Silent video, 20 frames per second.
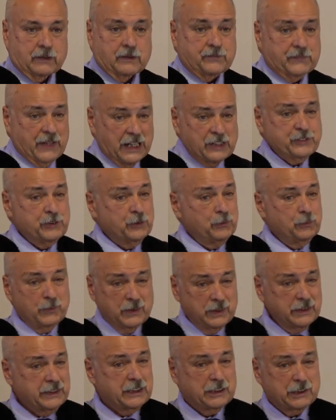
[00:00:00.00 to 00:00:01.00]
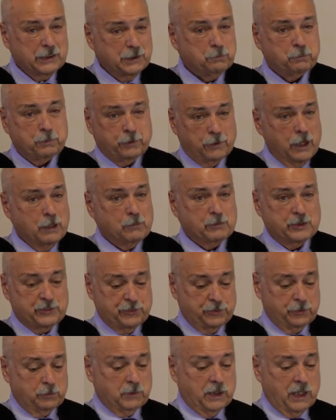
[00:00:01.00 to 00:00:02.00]
That's a really good promise
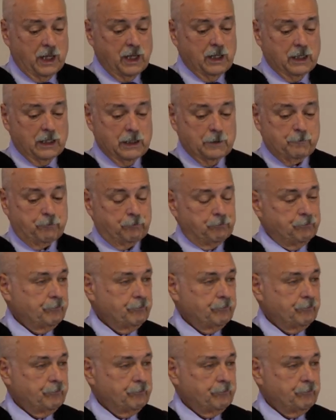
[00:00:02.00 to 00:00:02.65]
from God.